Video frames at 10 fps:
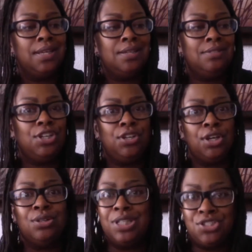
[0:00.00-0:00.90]
then,
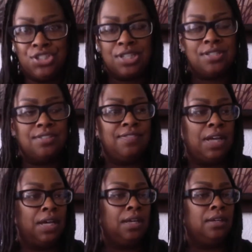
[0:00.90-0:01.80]
it's
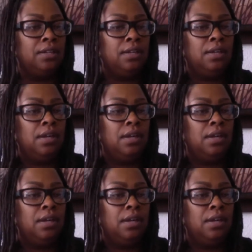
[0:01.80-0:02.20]
justified.